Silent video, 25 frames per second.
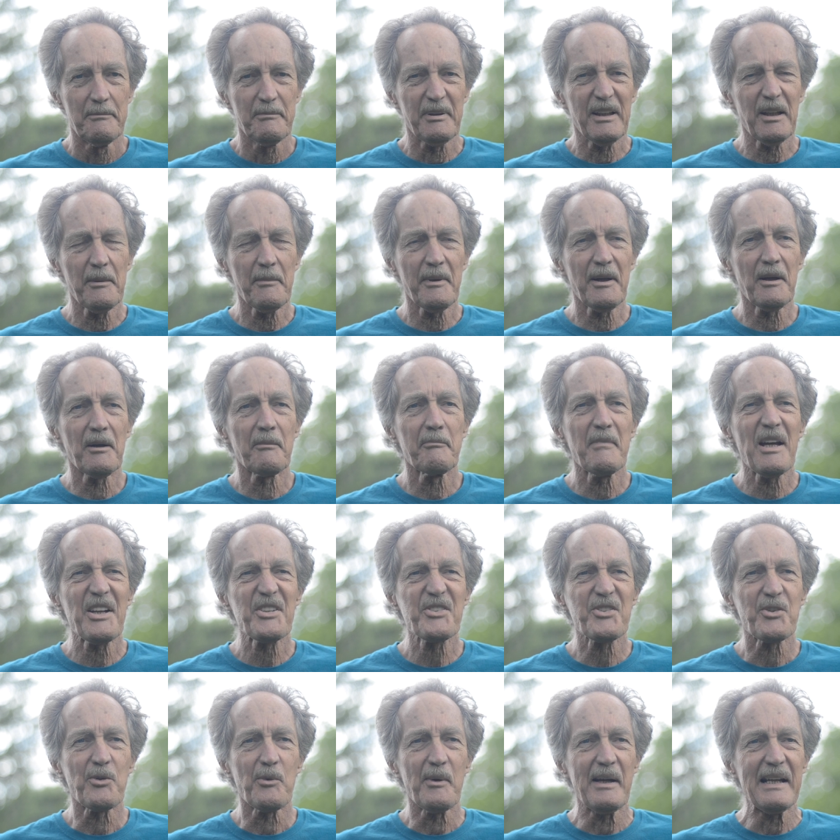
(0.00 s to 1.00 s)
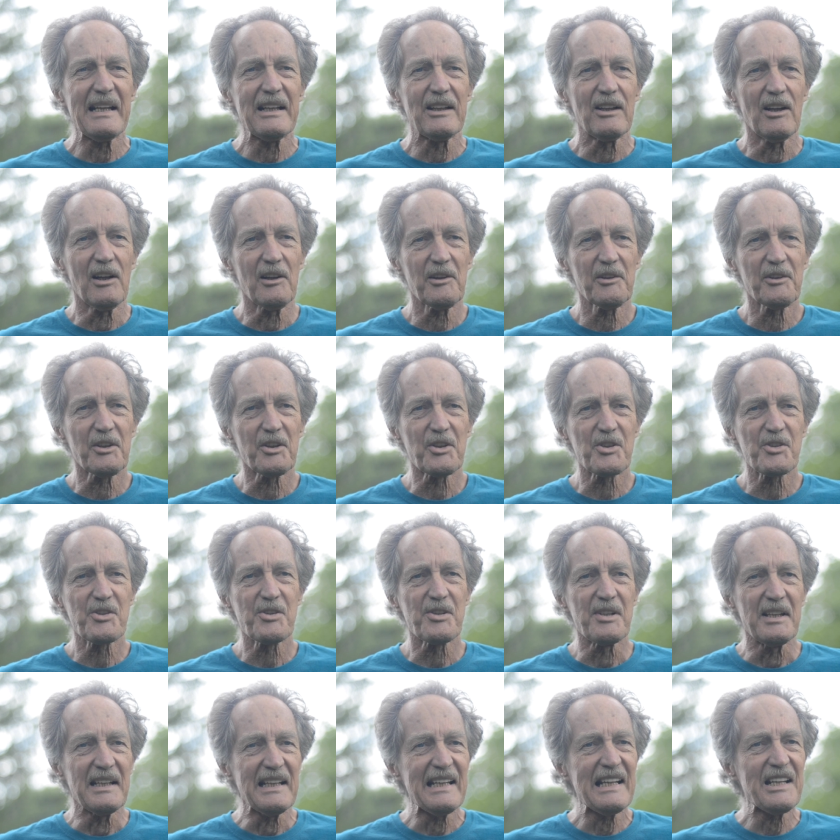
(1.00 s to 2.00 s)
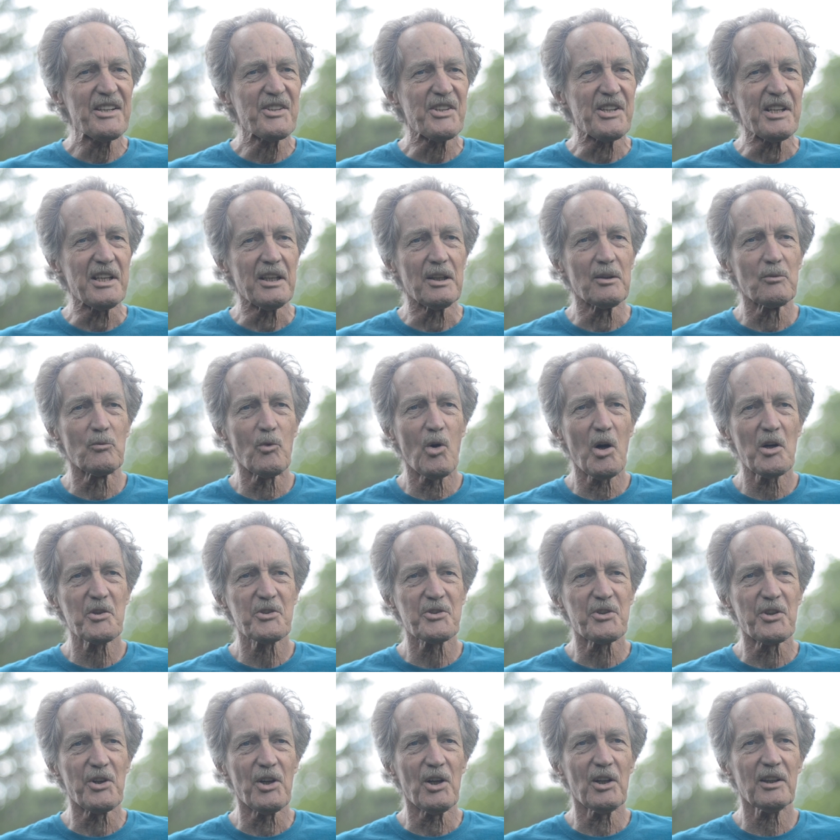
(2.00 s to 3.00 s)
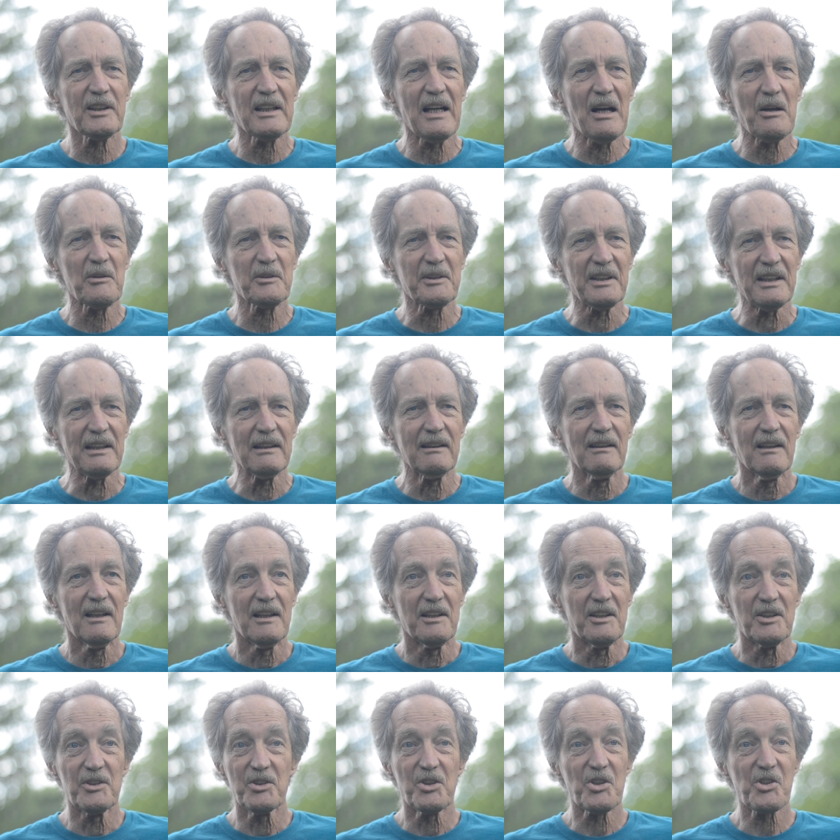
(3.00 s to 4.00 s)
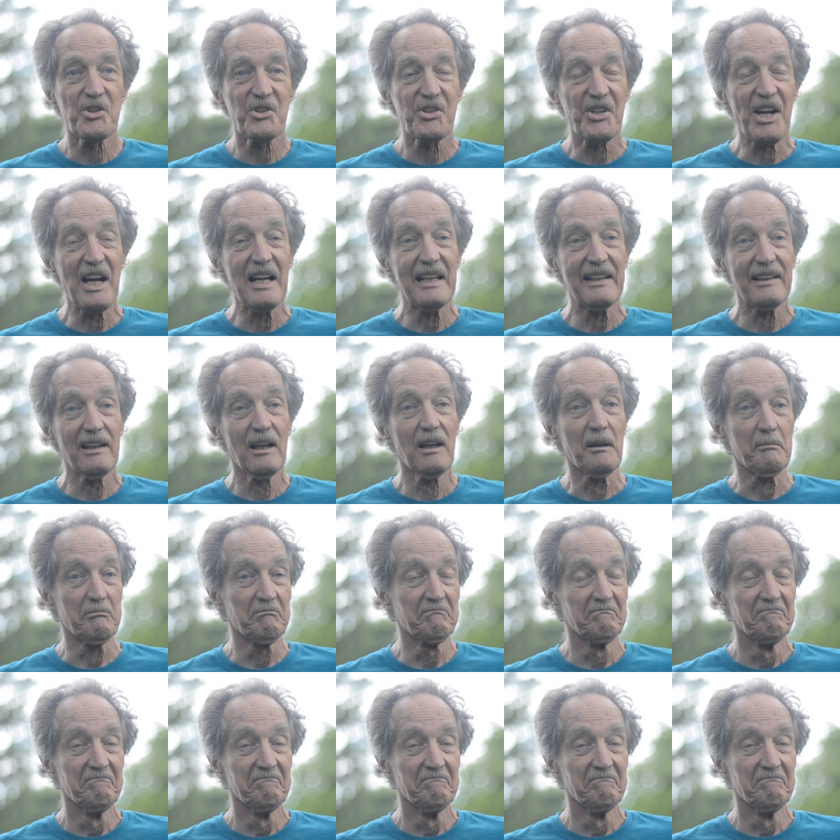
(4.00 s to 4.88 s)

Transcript: Becoming a master rain garden is easy in Washtenaw County. You just sign up.